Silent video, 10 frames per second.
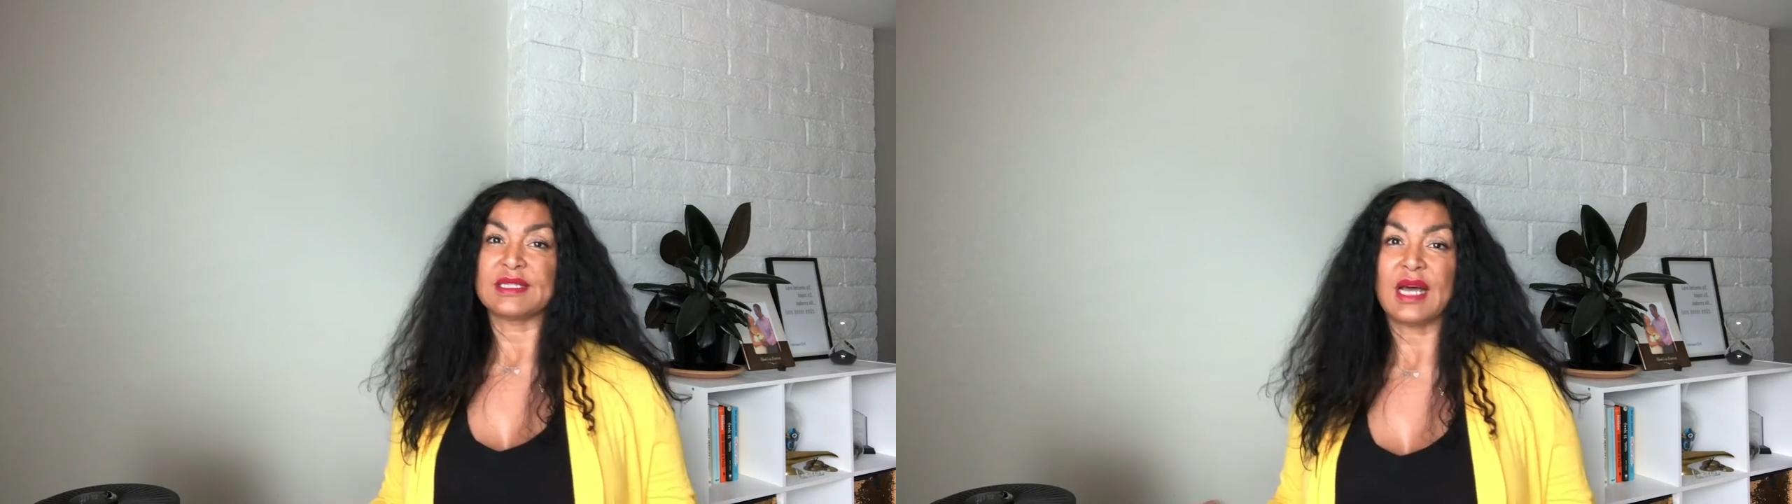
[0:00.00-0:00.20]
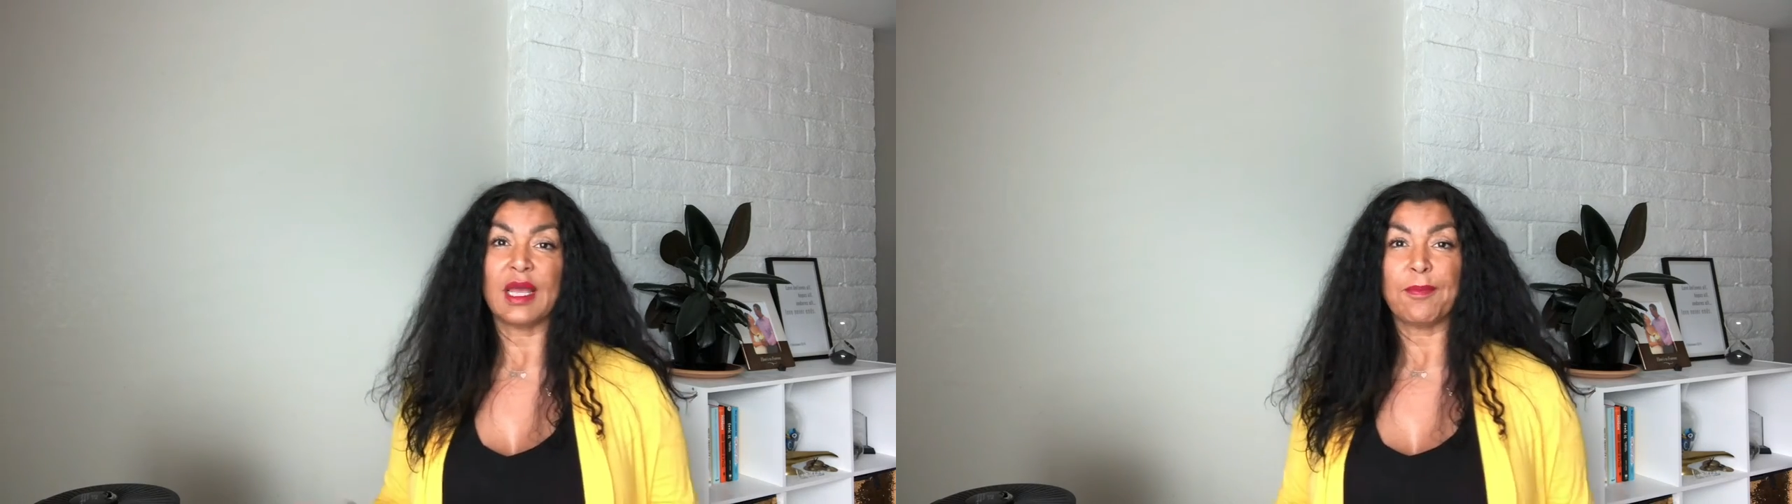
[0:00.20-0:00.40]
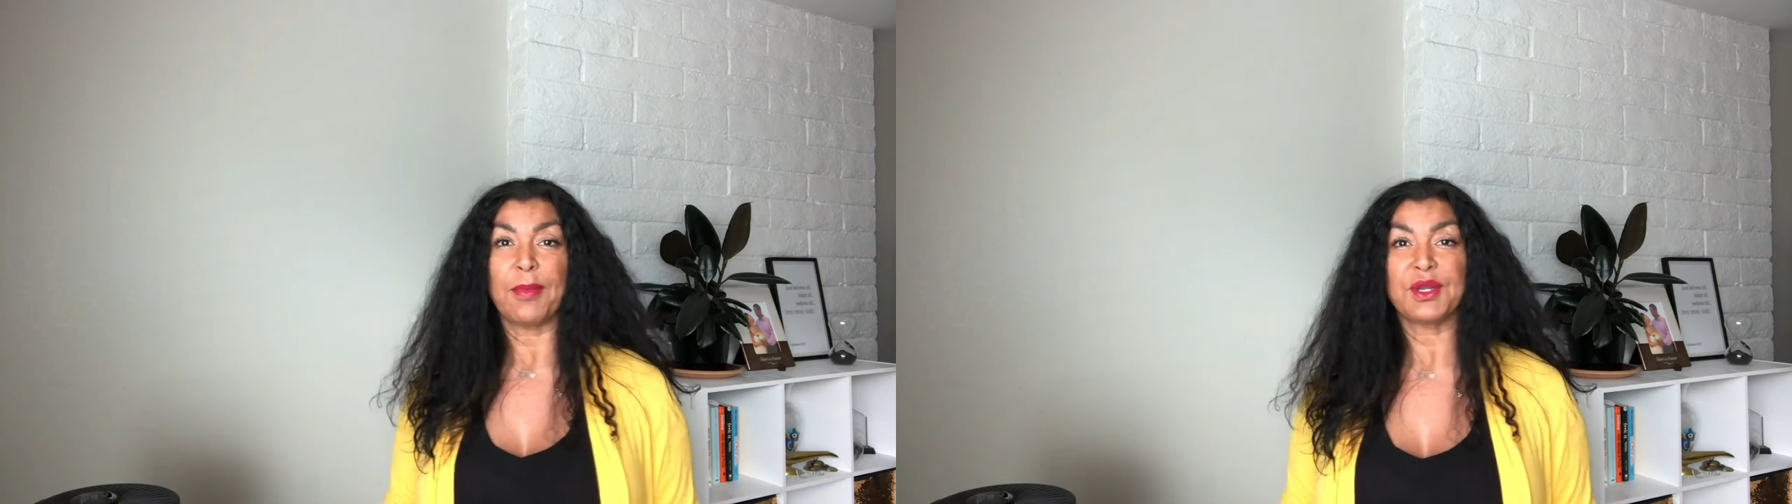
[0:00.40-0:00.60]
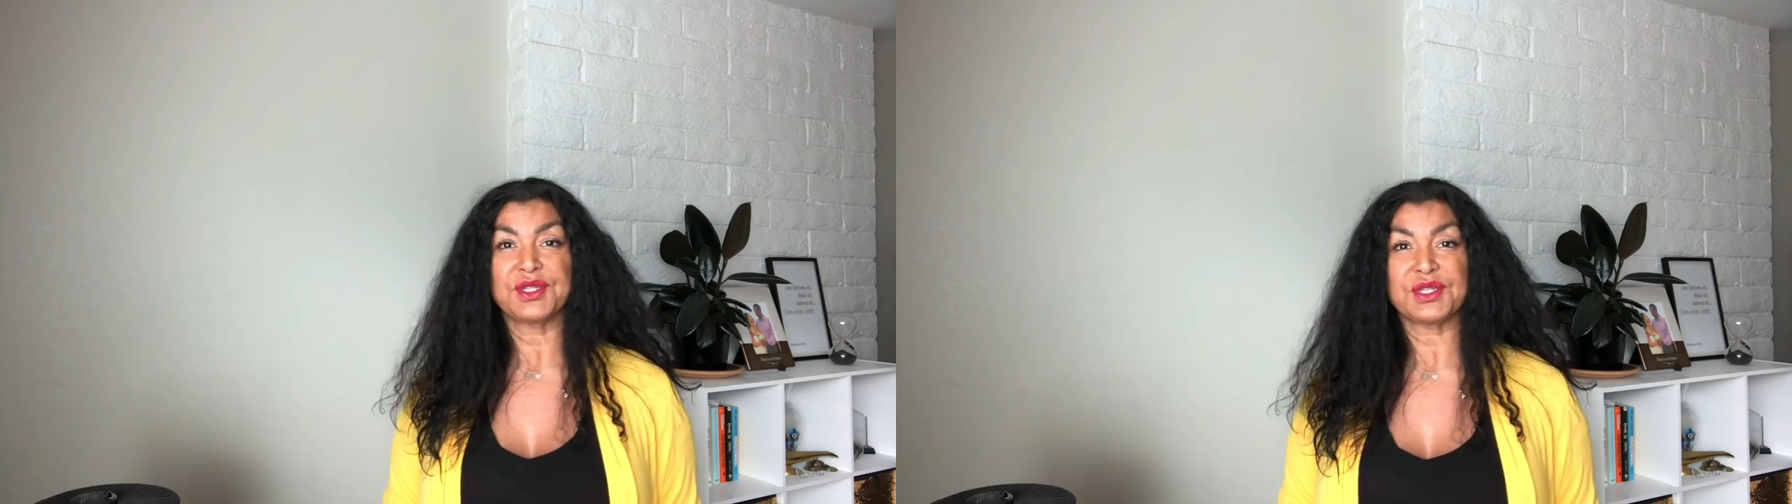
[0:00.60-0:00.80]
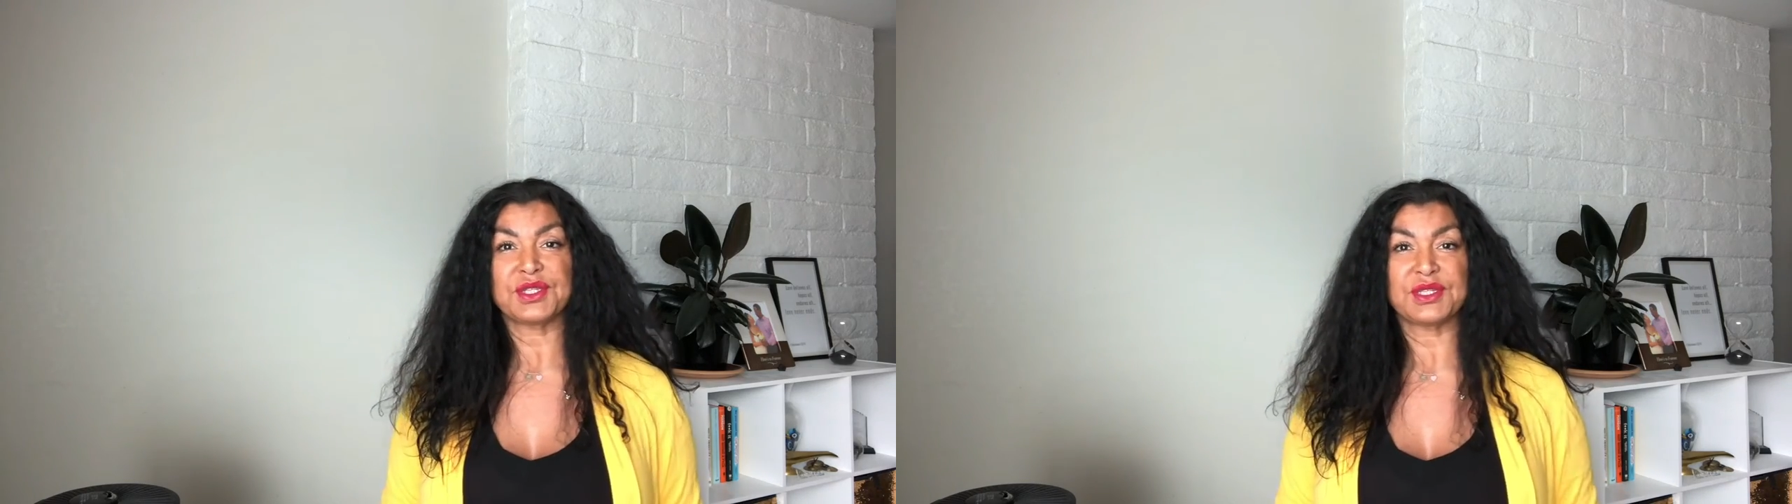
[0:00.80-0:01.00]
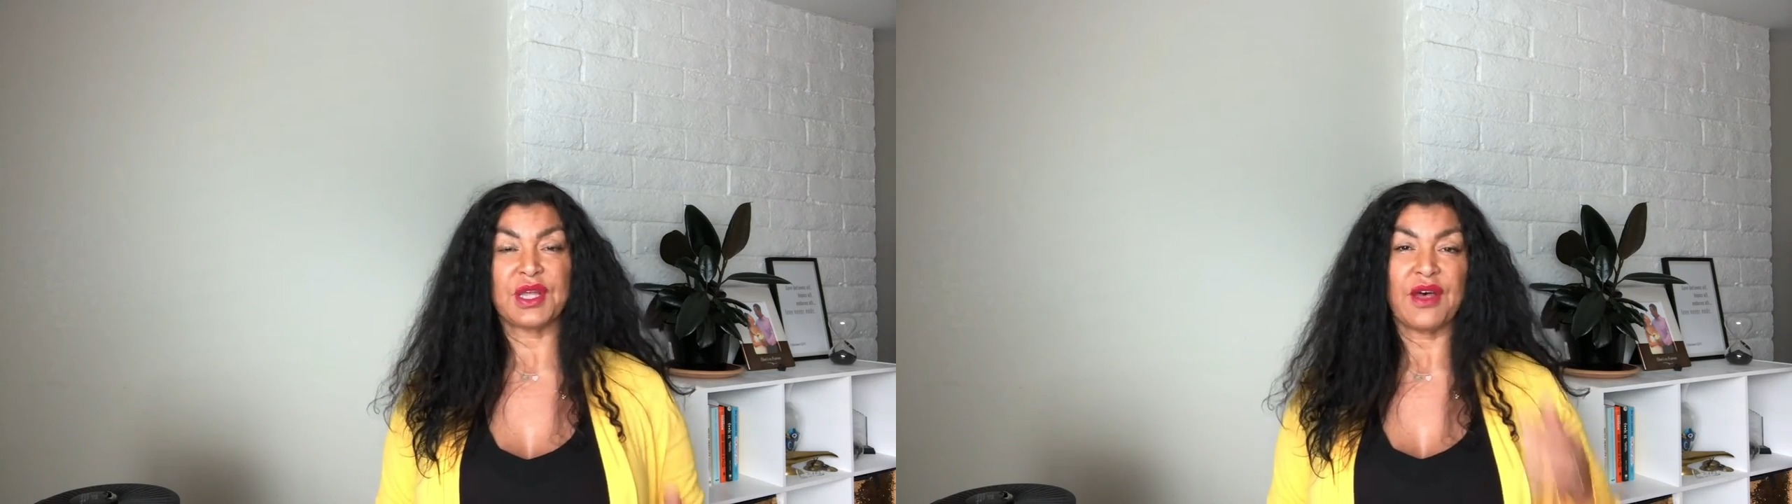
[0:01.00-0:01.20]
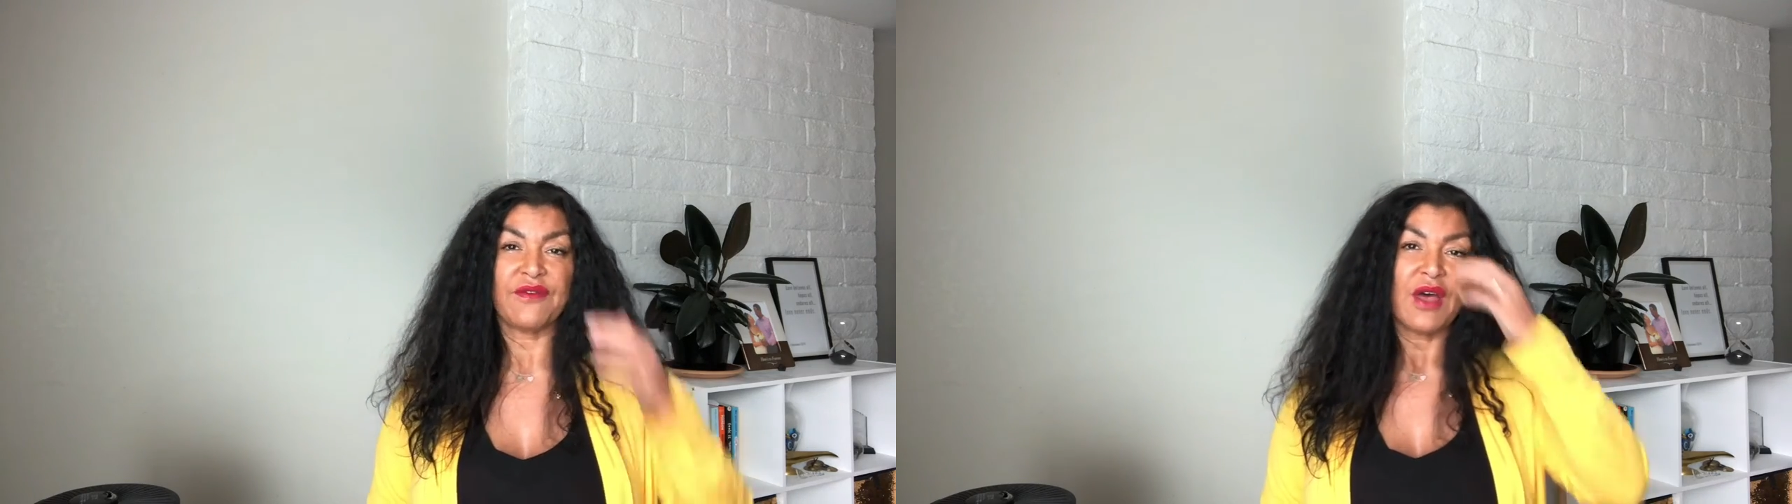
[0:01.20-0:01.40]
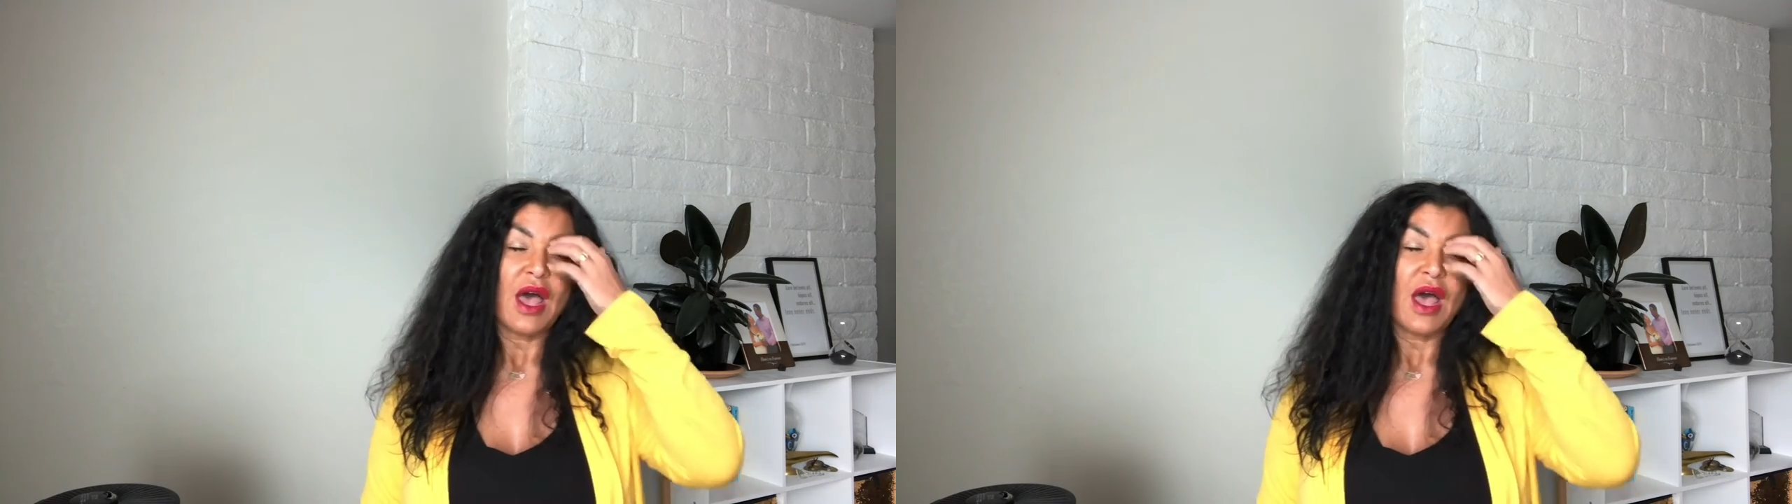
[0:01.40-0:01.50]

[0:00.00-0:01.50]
type a bunch of stuff.